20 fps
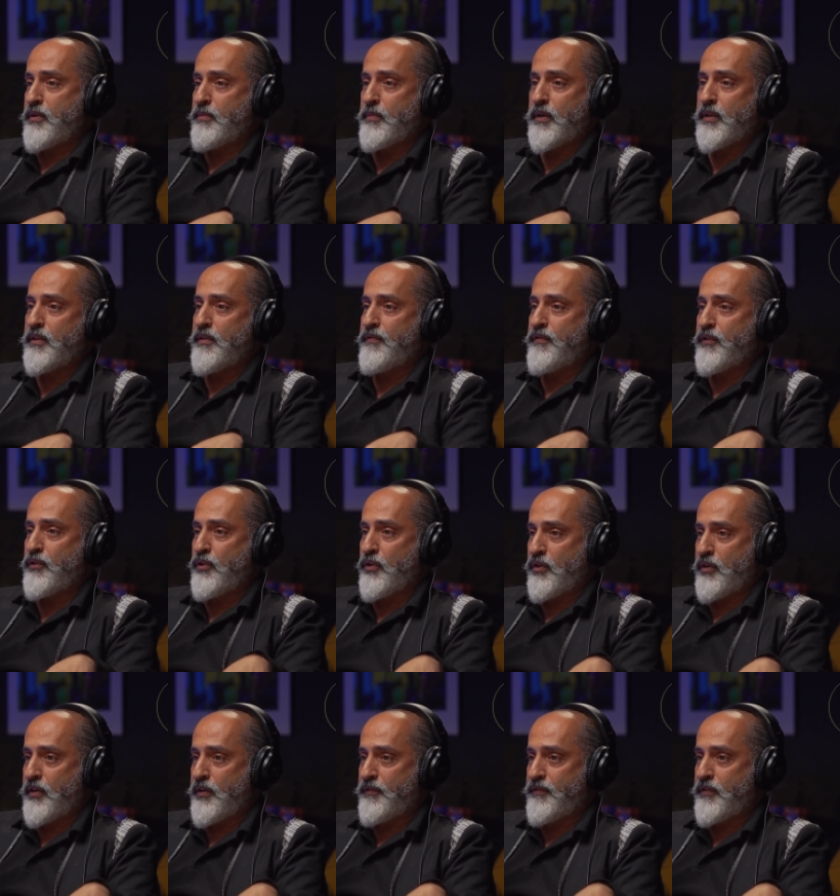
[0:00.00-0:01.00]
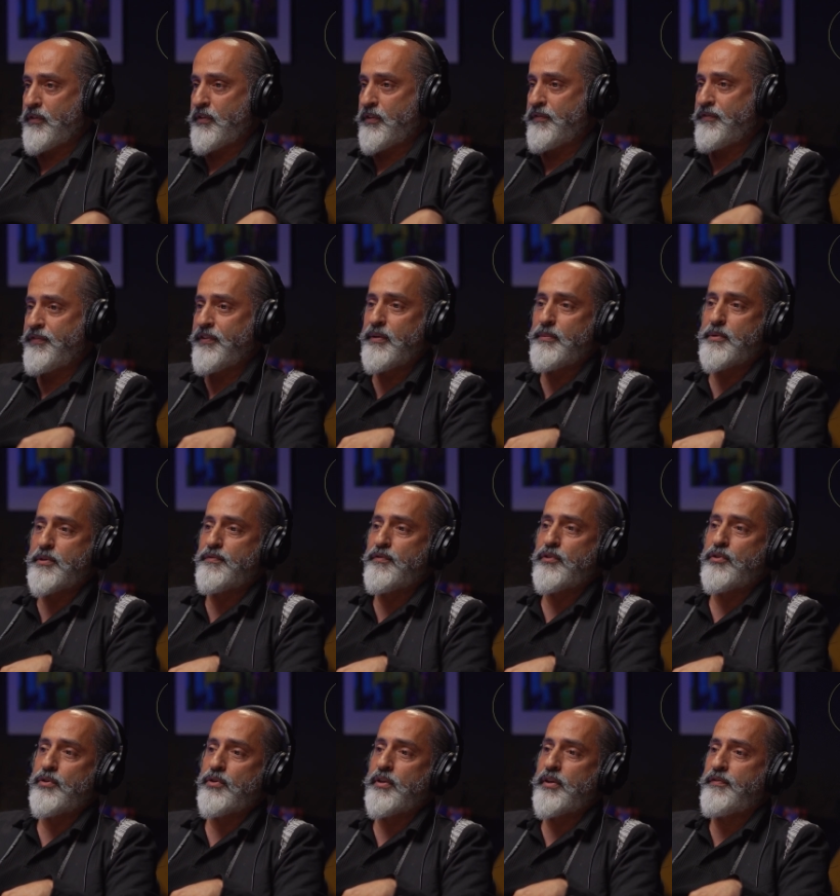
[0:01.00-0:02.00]
Jammal, the photographer, the famous
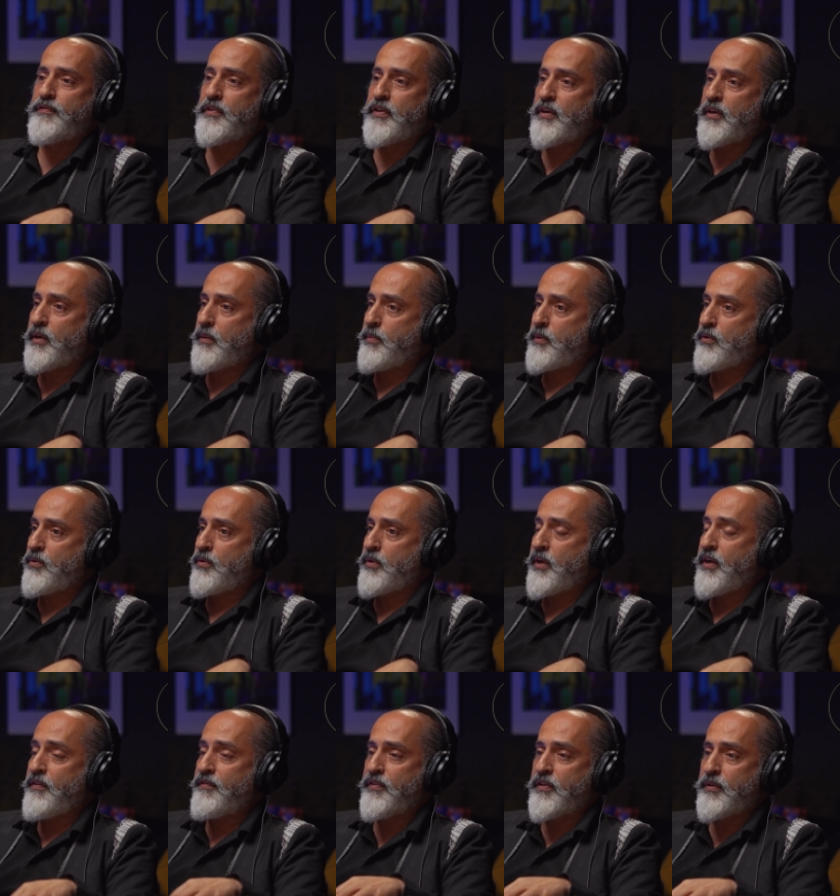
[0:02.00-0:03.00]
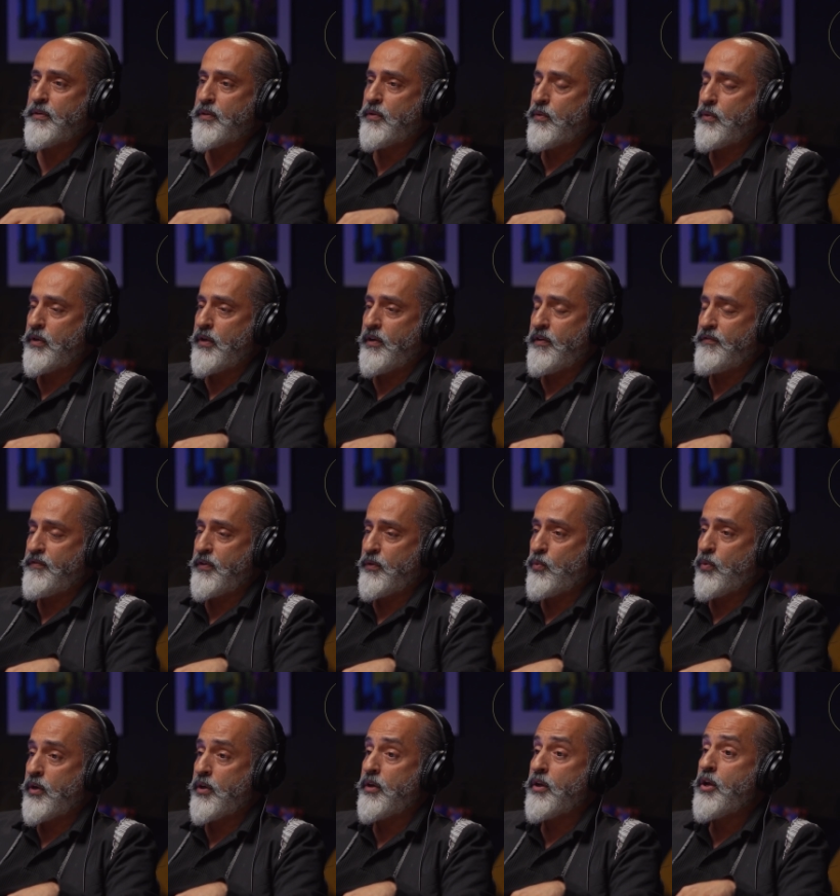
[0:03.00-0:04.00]
photographer in Lebanon, every
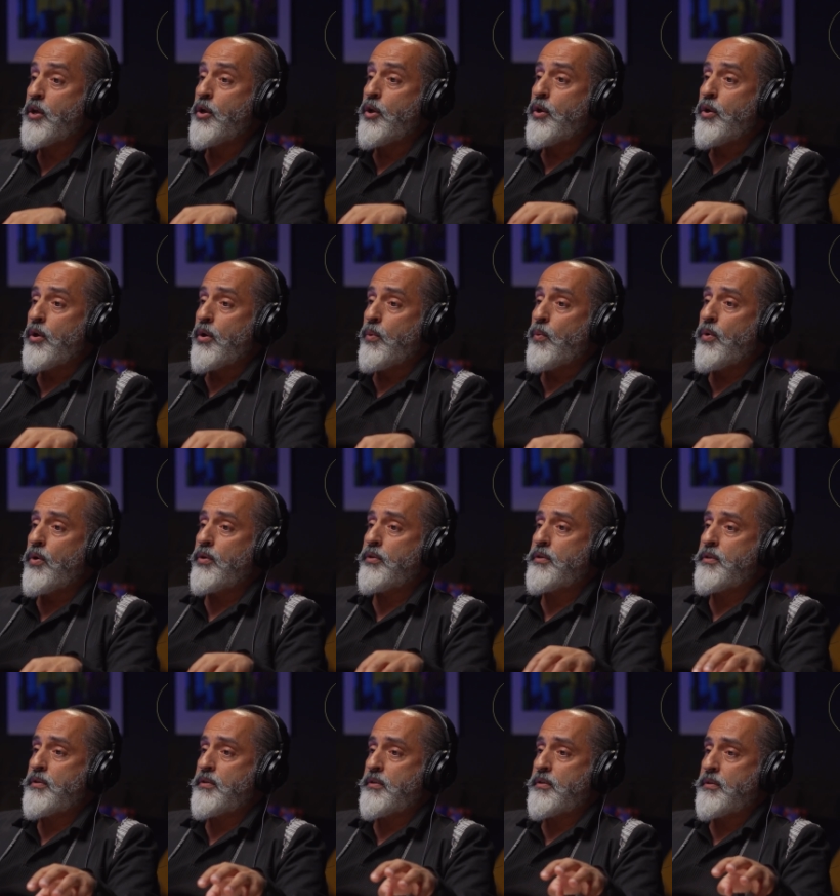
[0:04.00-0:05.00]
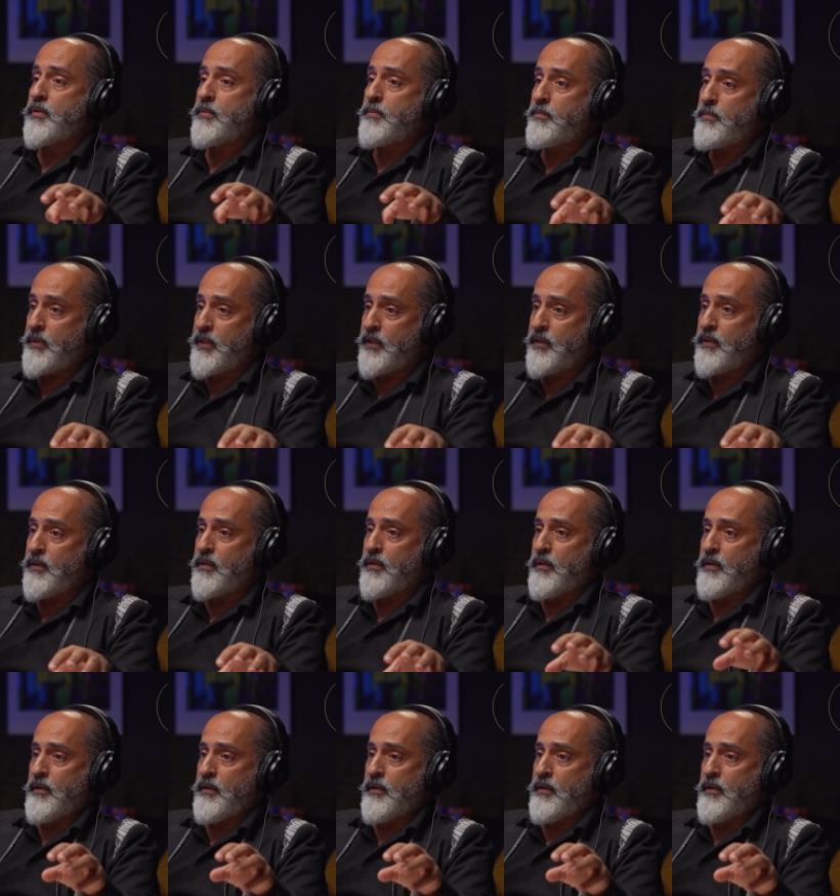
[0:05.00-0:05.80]
everyone wants me.